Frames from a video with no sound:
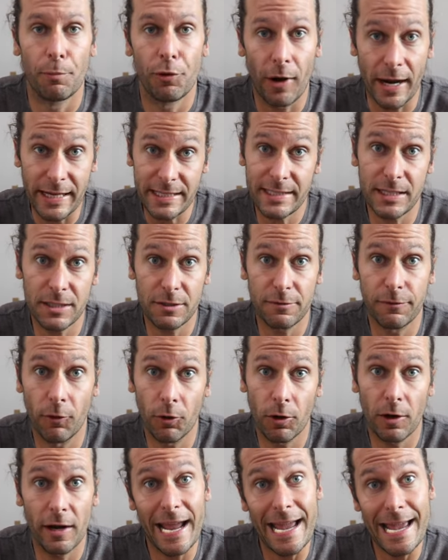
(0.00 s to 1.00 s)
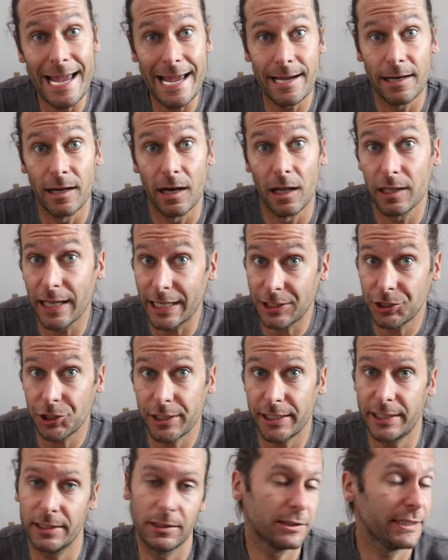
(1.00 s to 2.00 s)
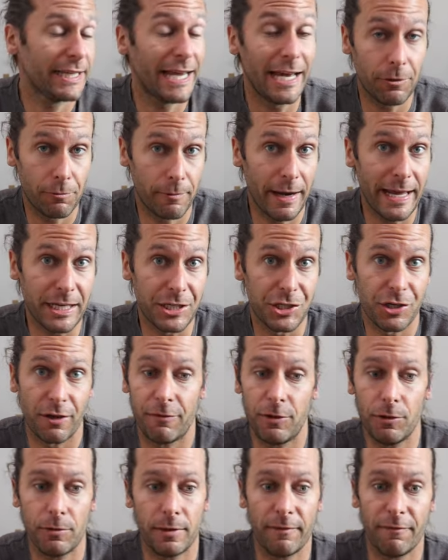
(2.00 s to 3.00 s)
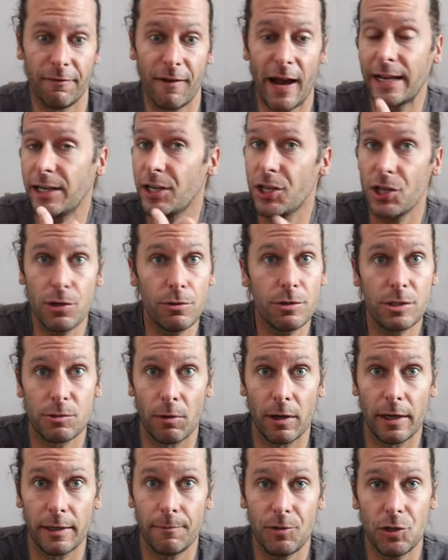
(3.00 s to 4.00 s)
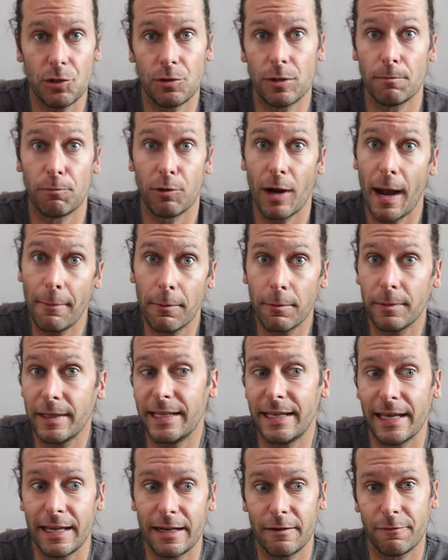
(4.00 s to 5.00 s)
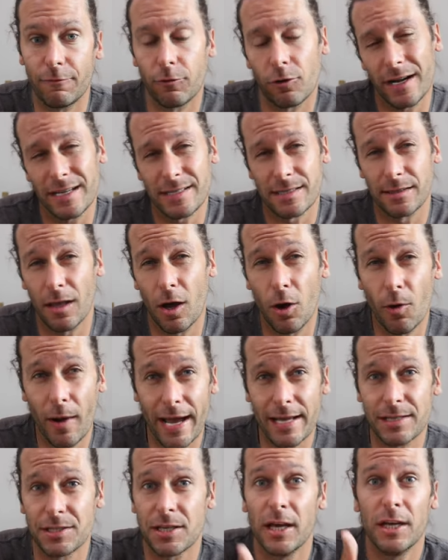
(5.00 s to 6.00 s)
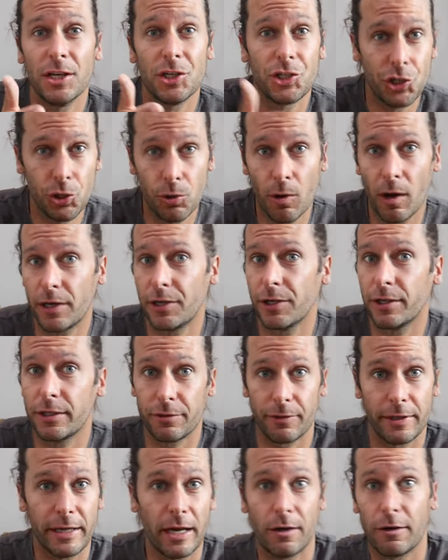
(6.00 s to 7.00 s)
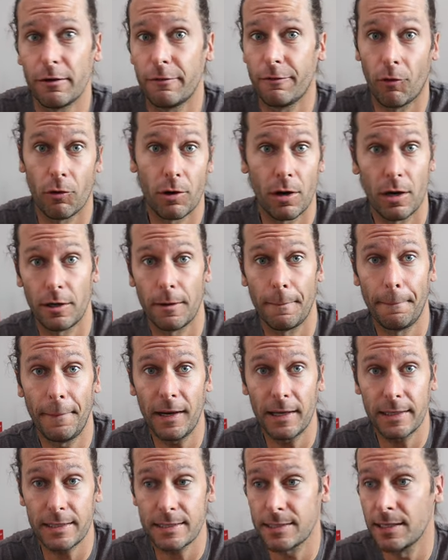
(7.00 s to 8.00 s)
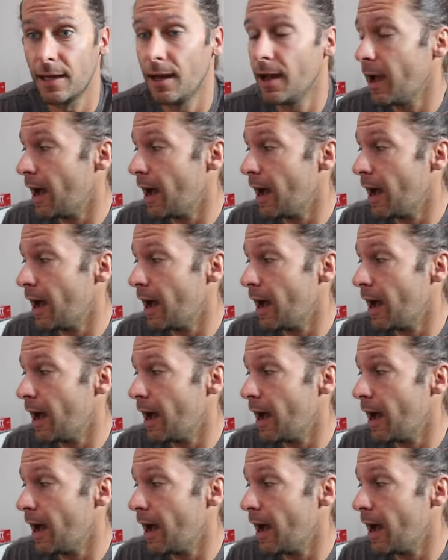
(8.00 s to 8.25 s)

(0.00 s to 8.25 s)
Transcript: Prices for a electric kiln can range. If you can find a used one, you can probably get it for as low as 200, 300, 400 bucks.